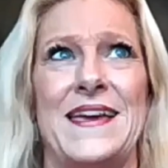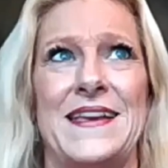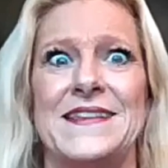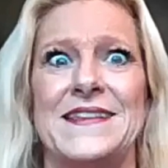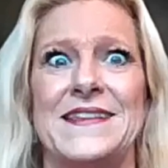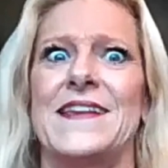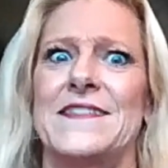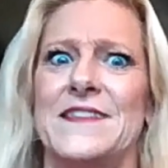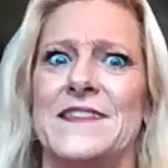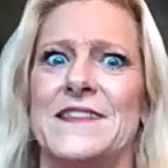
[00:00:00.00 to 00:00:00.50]
it
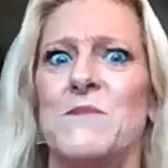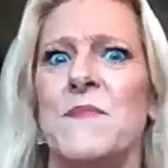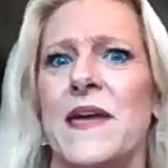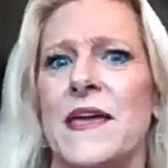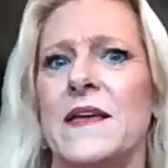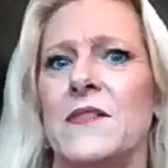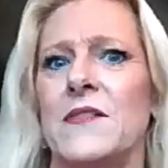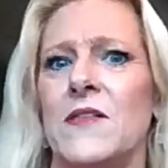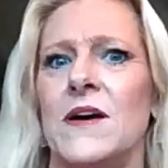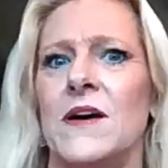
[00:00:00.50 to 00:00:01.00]
doesn't
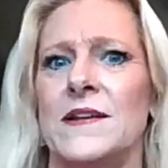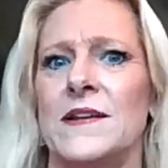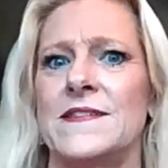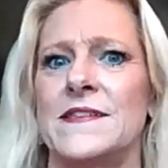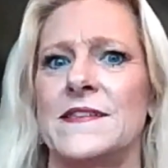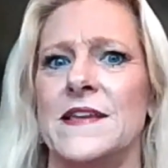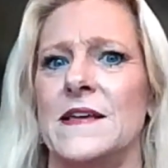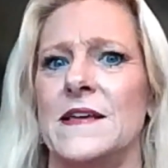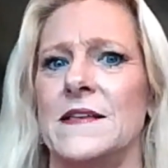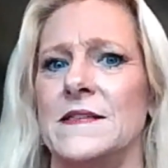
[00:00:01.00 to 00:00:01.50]
make a lot of
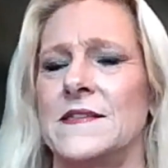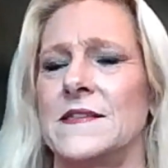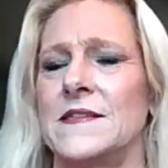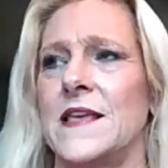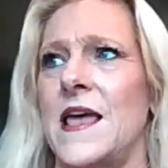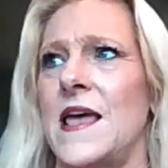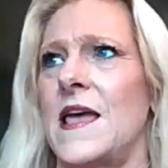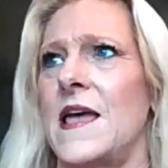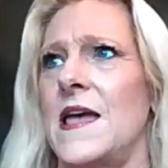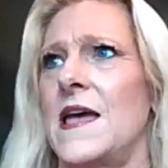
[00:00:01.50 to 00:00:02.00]
sense.
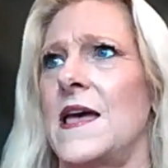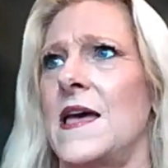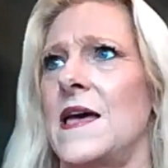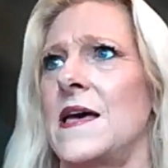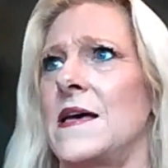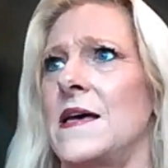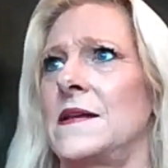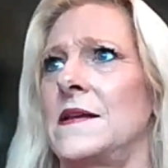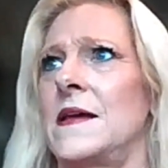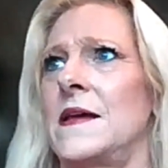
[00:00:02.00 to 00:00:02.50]

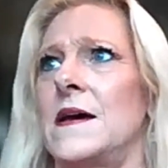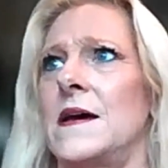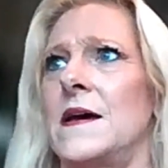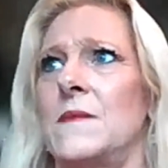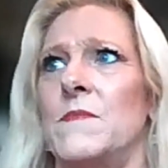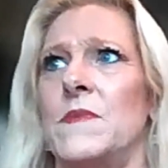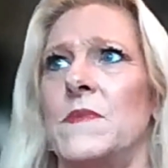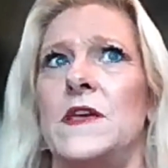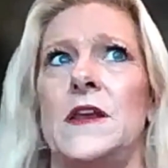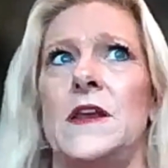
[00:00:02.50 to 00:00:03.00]
And,
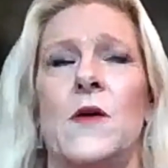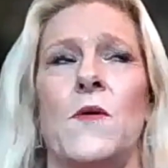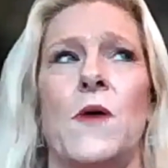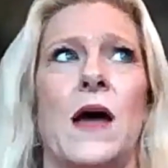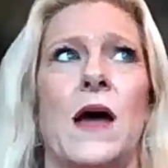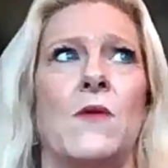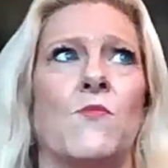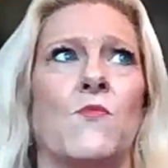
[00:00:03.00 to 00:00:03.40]
I